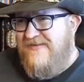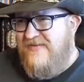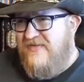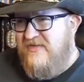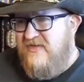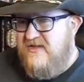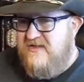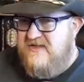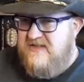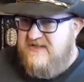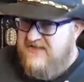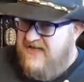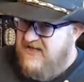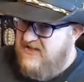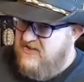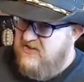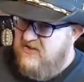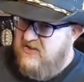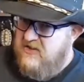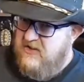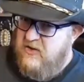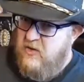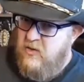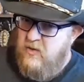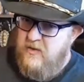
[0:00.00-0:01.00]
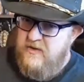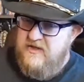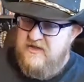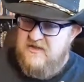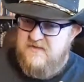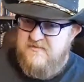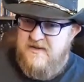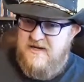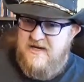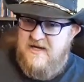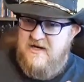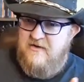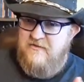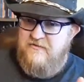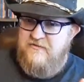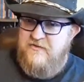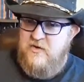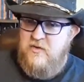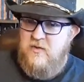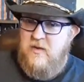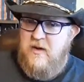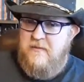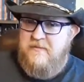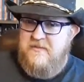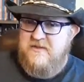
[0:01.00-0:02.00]
This is actually going to span a
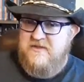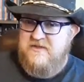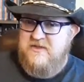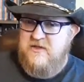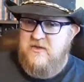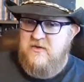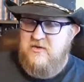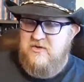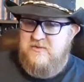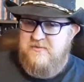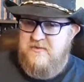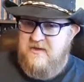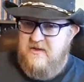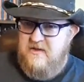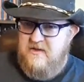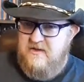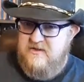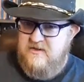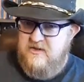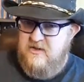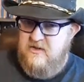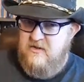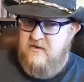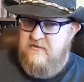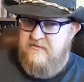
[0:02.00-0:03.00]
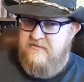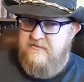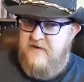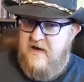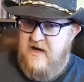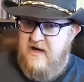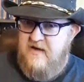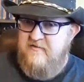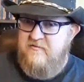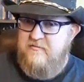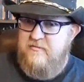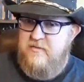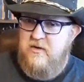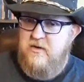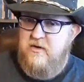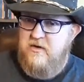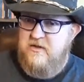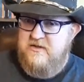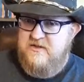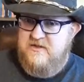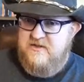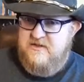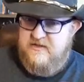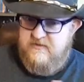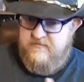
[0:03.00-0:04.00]
few episodes because there are five
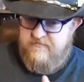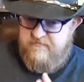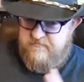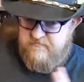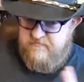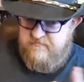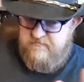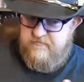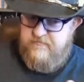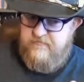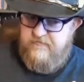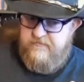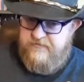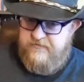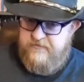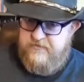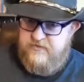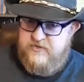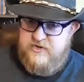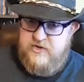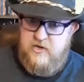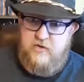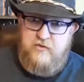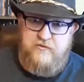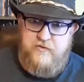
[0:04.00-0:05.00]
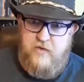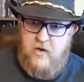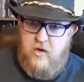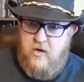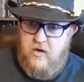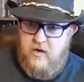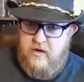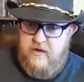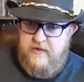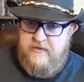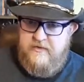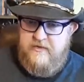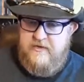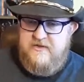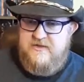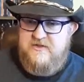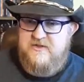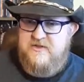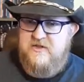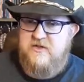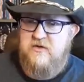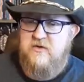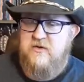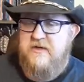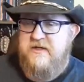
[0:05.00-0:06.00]
books so far in this
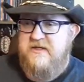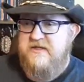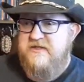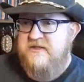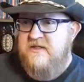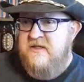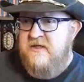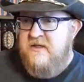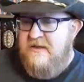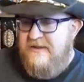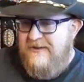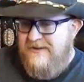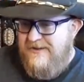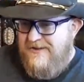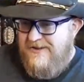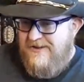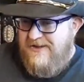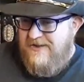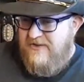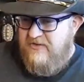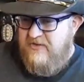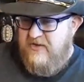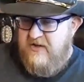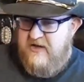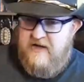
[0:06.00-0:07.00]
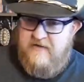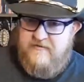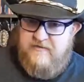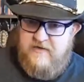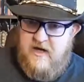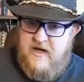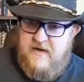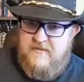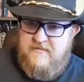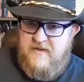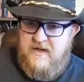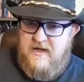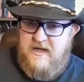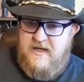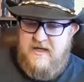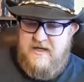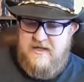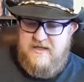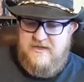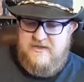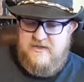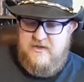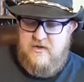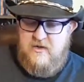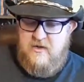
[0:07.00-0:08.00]
series that I've gotten my
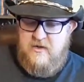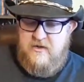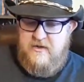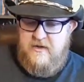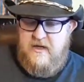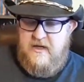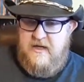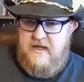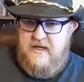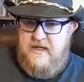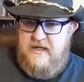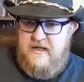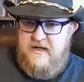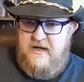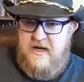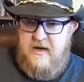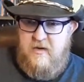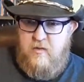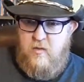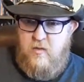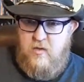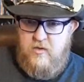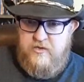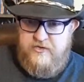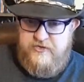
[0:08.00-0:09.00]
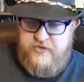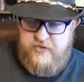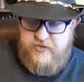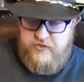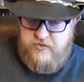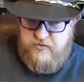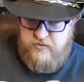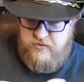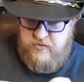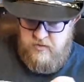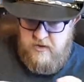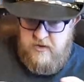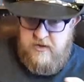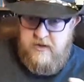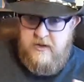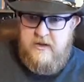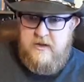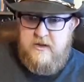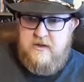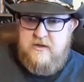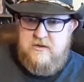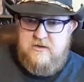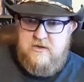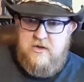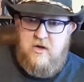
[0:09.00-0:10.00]
hands on, and I want to
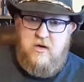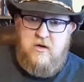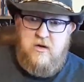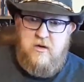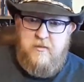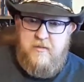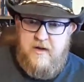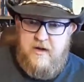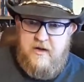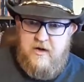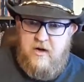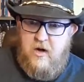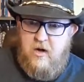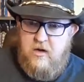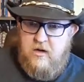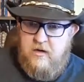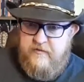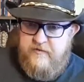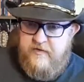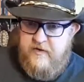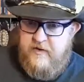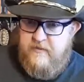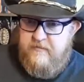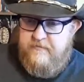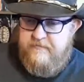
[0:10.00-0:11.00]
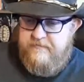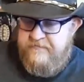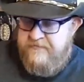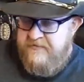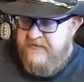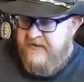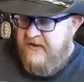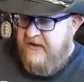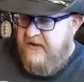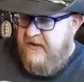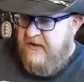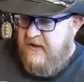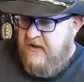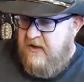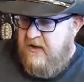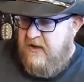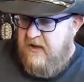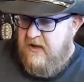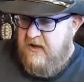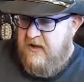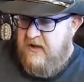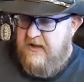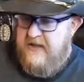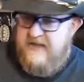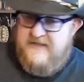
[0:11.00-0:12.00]
talk about all of them
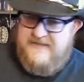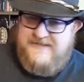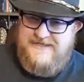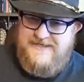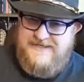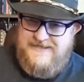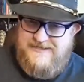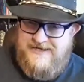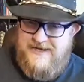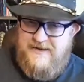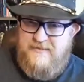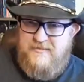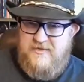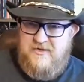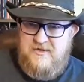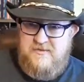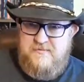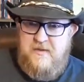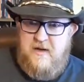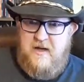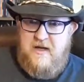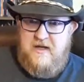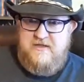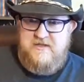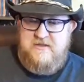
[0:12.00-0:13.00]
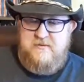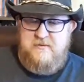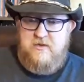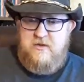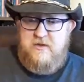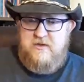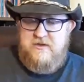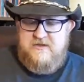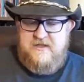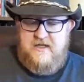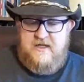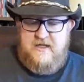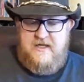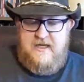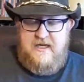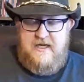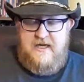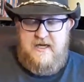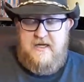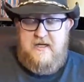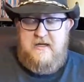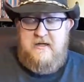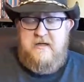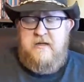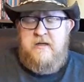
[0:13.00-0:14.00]
uh, as in depth as possible as I
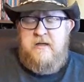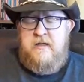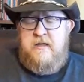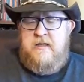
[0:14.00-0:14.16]
can.